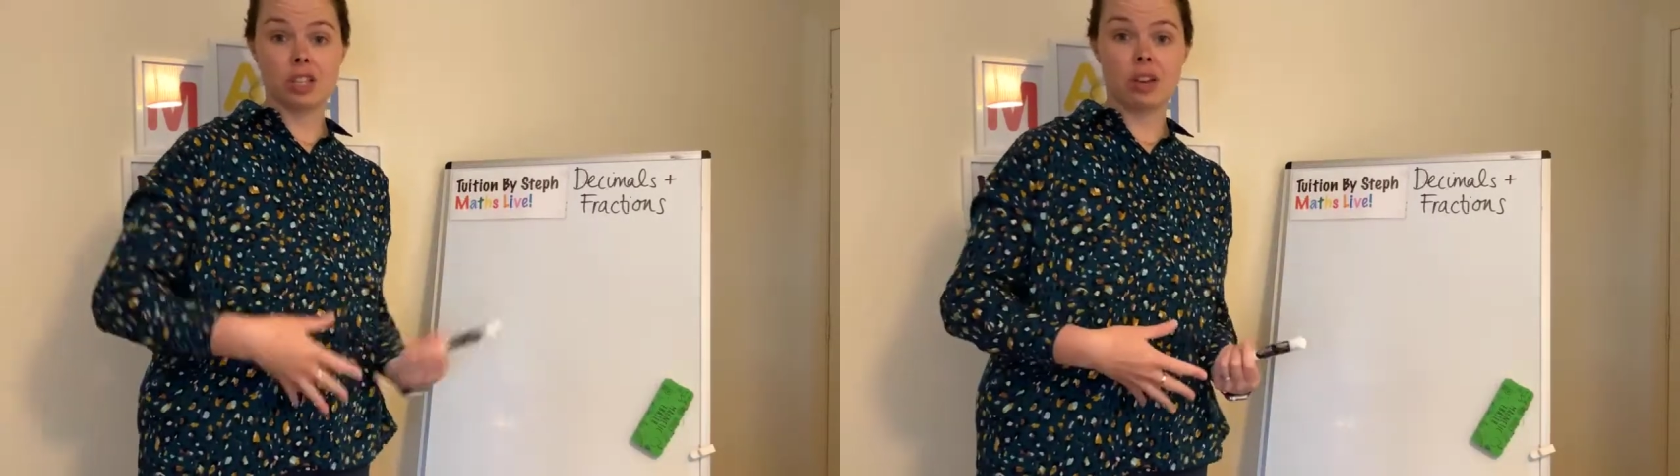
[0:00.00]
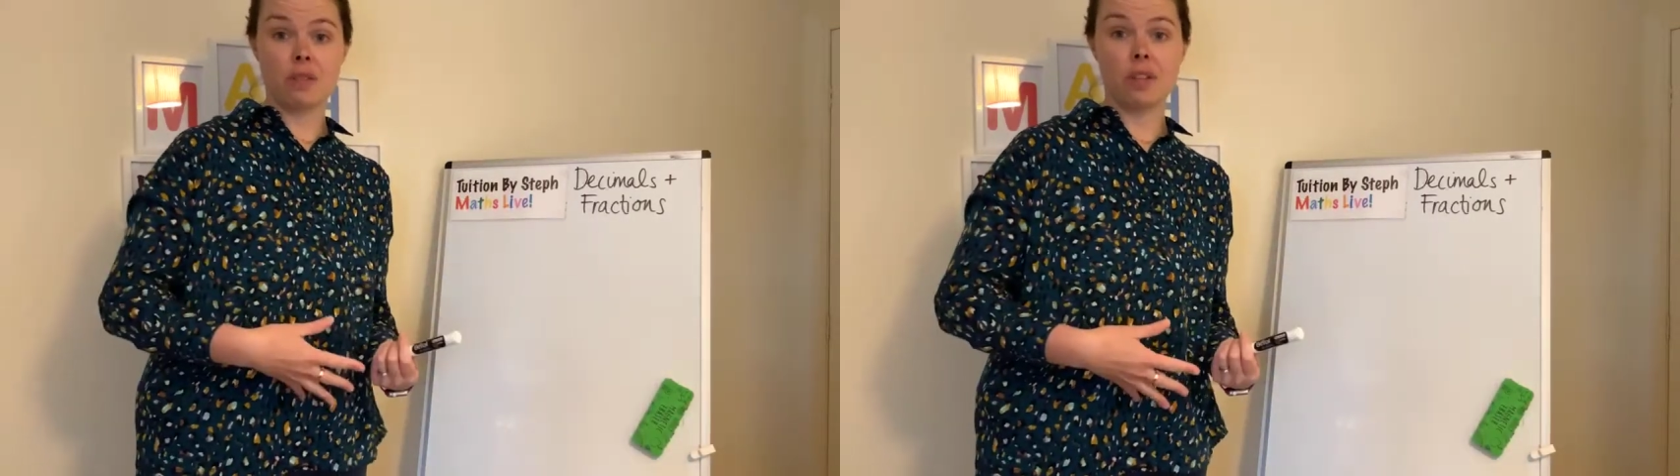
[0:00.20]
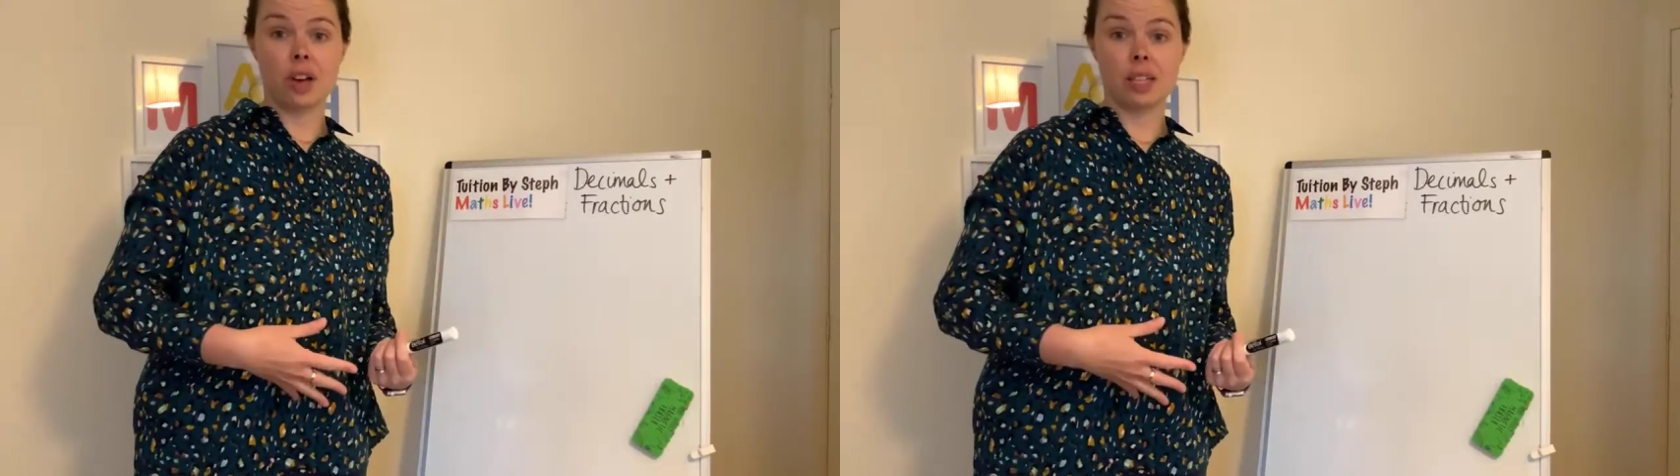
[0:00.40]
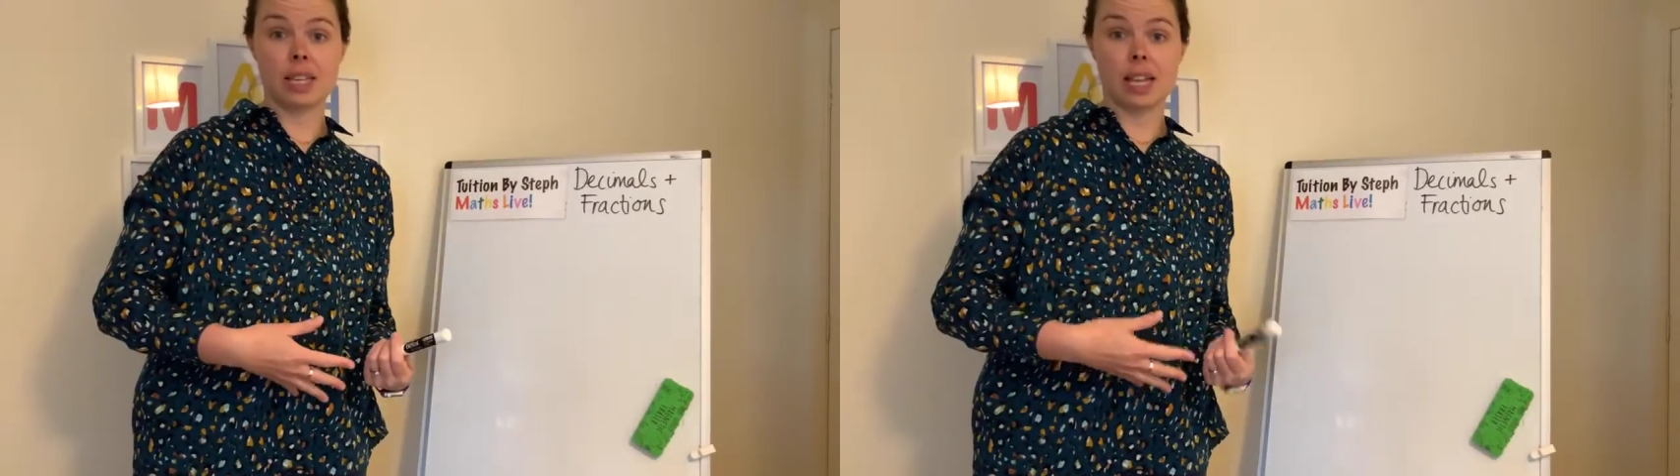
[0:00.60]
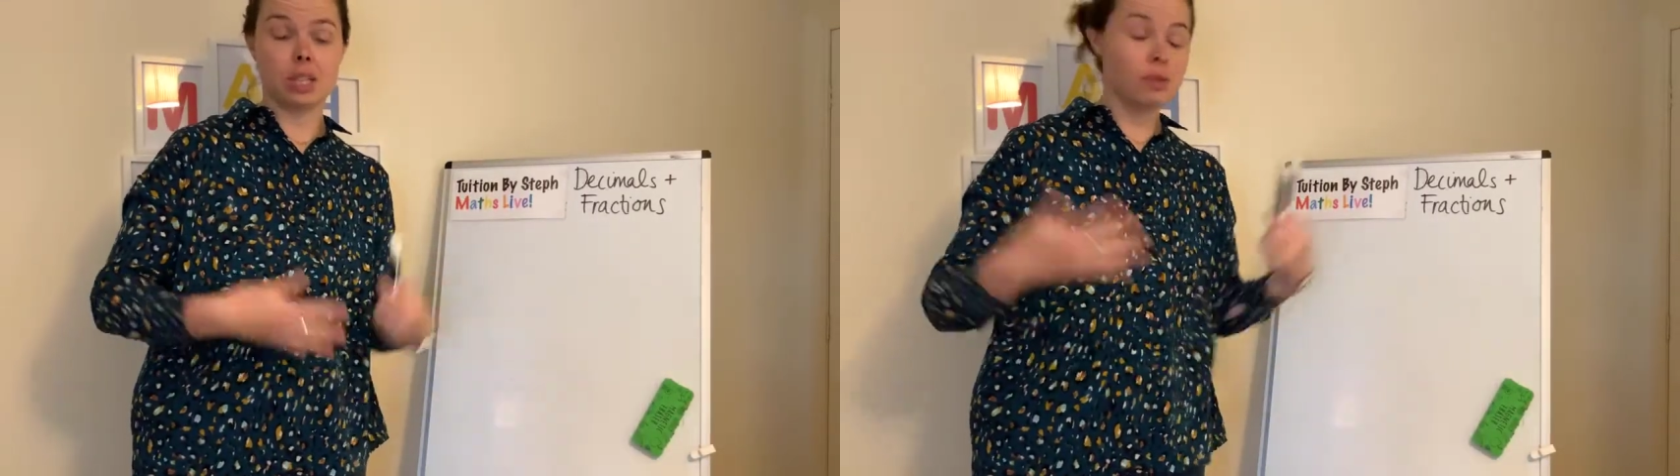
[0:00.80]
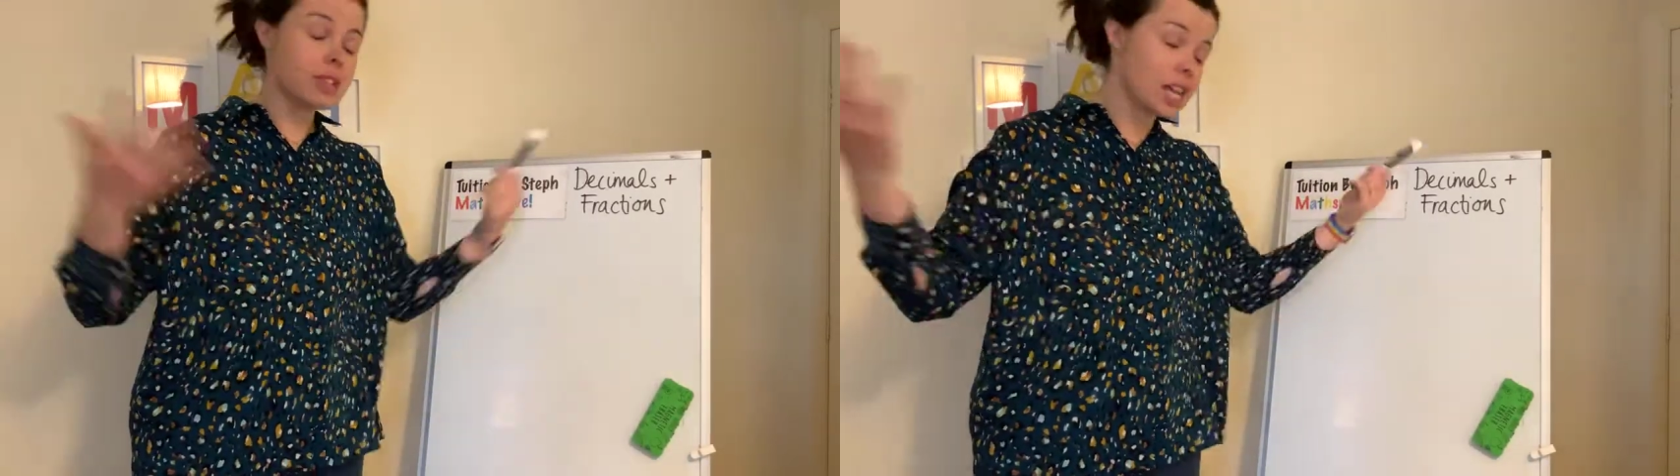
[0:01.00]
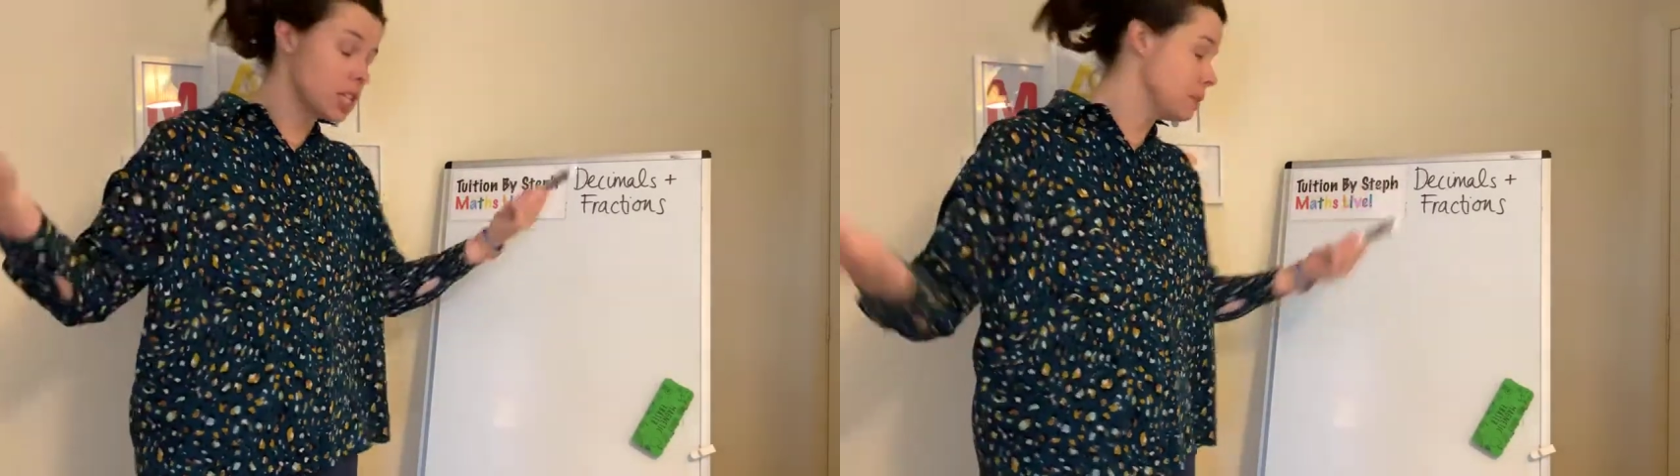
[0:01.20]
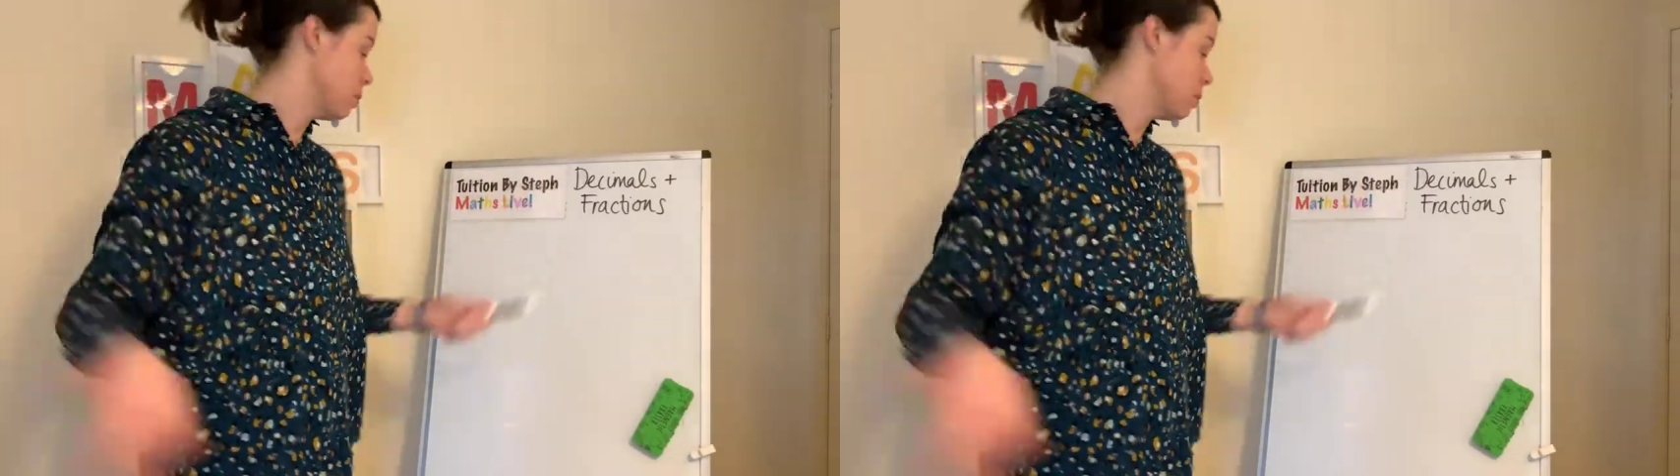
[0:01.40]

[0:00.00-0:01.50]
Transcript: convert it into a decimal.